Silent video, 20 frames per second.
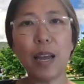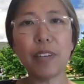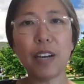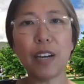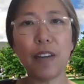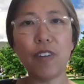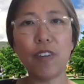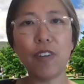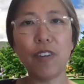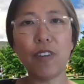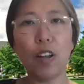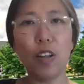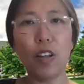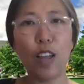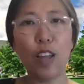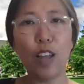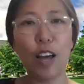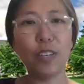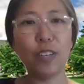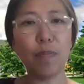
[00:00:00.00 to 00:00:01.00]
cover a
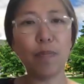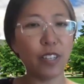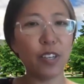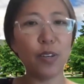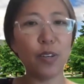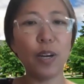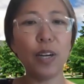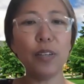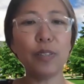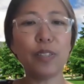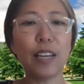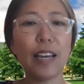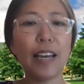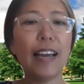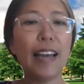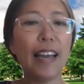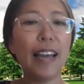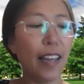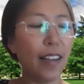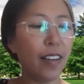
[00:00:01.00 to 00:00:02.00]
lot of materials.
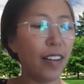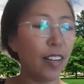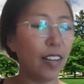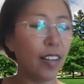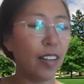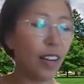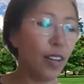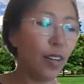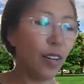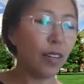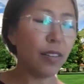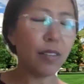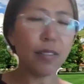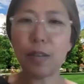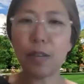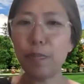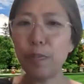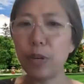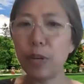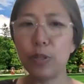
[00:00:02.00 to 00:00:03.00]
And another
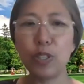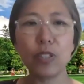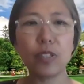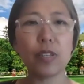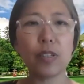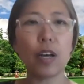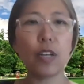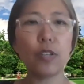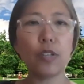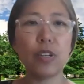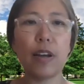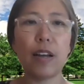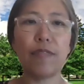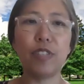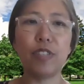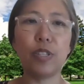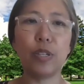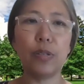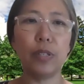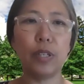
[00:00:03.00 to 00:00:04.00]
approach is also have
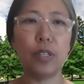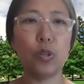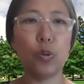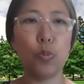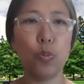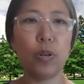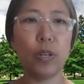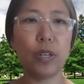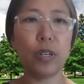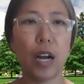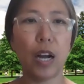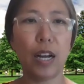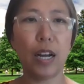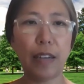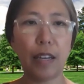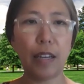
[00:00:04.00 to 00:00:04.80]
students work on